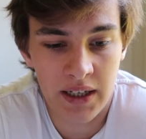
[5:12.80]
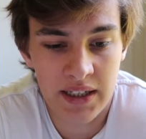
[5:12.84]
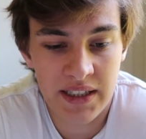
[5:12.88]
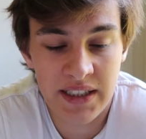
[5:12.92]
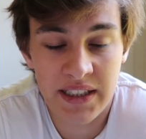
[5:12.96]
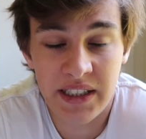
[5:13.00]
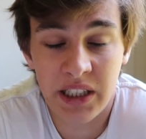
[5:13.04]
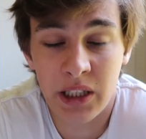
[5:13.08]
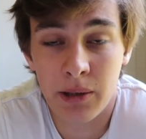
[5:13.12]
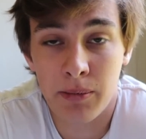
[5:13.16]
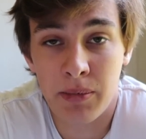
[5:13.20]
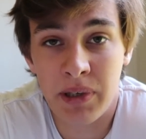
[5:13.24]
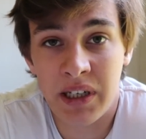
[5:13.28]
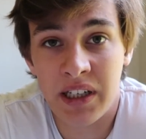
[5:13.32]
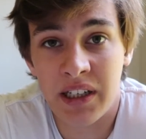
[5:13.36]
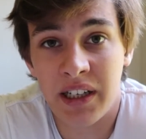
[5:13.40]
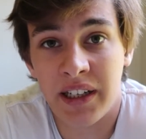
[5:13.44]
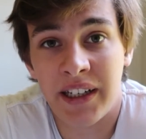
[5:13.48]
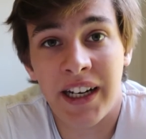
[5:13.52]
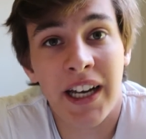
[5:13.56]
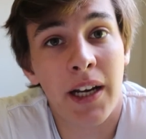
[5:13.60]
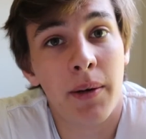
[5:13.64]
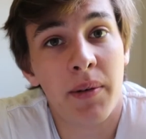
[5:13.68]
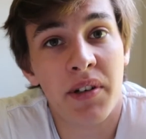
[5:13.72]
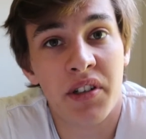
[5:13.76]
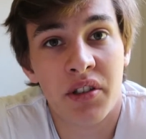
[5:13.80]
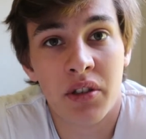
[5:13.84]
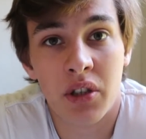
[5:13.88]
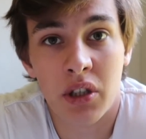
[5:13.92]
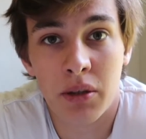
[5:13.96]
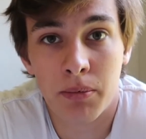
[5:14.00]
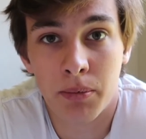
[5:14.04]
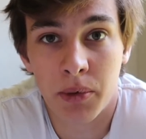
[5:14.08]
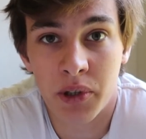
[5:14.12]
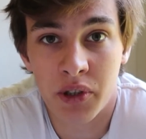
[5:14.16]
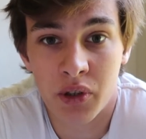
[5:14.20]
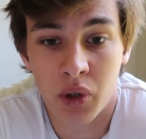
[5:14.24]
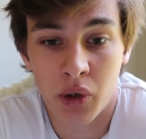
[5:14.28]
still be in a calorie
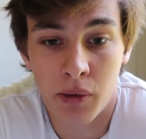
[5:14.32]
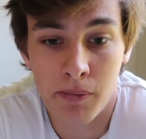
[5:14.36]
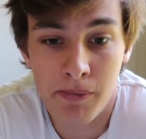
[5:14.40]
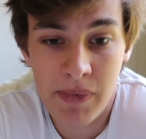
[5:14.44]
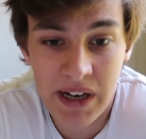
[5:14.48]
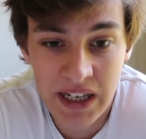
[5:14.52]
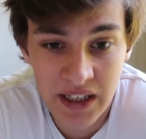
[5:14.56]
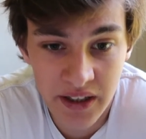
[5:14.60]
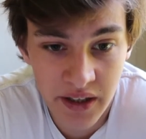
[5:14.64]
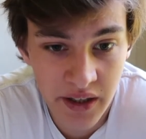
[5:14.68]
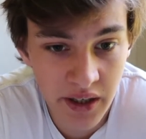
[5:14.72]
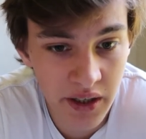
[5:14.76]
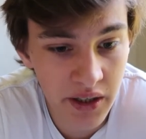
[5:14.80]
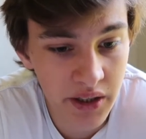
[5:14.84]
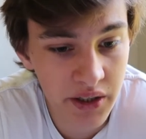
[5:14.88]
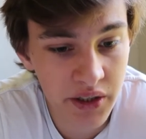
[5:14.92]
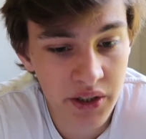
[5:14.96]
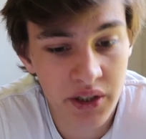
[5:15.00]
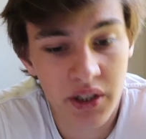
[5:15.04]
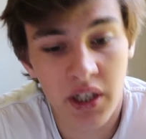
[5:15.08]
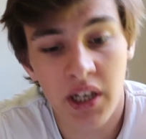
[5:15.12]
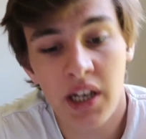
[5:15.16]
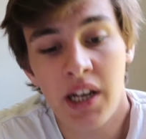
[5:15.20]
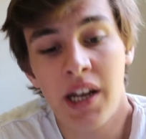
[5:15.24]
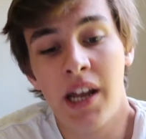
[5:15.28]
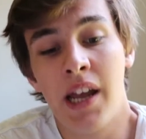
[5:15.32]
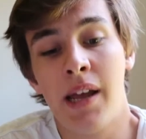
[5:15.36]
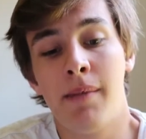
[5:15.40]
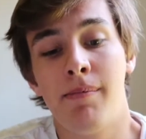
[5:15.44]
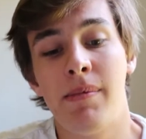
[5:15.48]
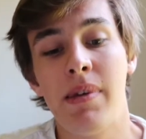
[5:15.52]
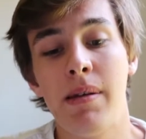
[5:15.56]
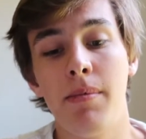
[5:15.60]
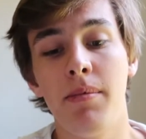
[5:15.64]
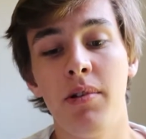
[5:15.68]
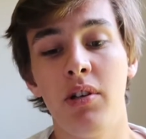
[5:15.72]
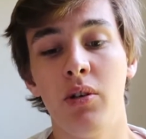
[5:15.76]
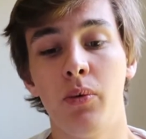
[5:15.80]
surplus or maintenance.
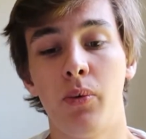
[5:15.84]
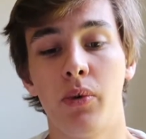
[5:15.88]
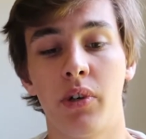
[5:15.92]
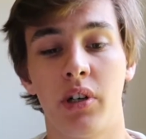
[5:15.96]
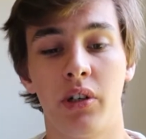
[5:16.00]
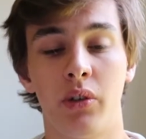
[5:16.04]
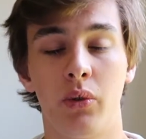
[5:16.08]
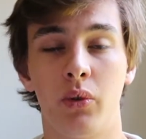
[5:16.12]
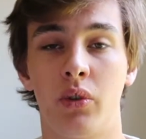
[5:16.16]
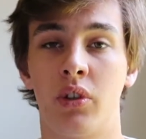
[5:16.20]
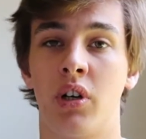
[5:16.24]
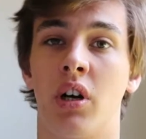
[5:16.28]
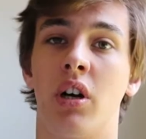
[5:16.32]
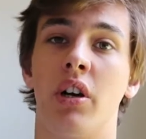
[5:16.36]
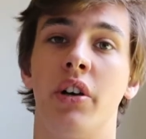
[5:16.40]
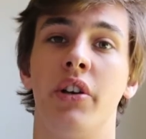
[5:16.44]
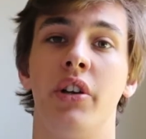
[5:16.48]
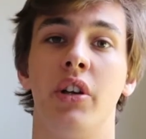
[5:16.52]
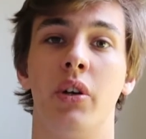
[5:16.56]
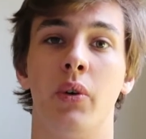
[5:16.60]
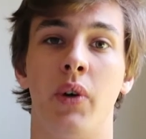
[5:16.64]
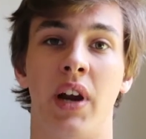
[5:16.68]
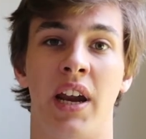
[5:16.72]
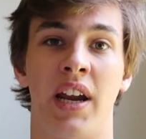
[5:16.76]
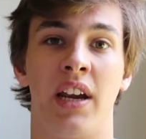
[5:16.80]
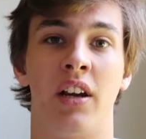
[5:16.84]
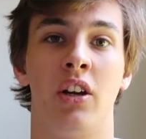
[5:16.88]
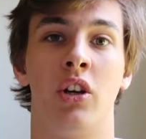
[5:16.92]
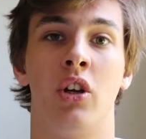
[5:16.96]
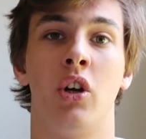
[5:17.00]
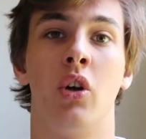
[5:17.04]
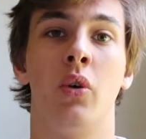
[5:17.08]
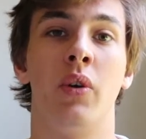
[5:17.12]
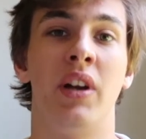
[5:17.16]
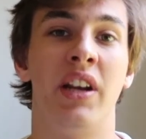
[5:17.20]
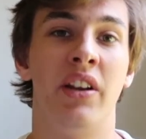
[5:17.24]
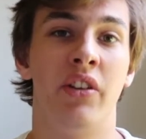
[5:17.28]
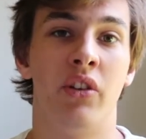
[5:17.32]
Maybe you want to do cardio and
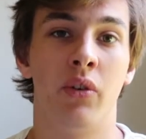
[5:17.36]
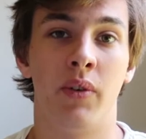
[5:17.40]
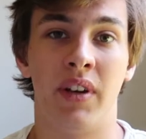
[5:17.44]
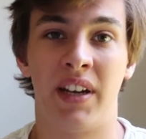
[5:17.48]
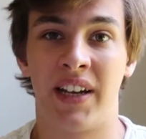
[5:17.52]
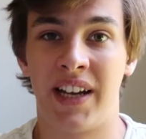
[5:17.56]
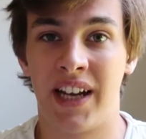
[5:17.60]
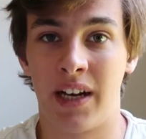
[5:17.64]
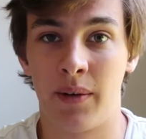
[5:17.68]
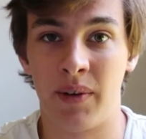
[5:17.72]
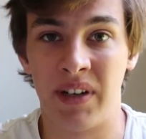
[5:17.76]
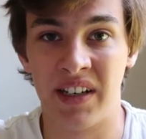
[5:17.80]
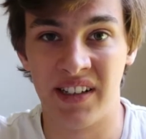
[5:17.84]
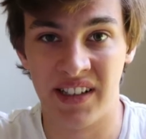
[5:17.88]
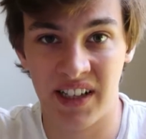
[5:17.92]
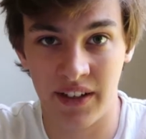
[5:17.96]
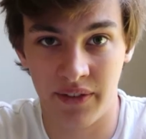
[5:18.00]
go into a calorie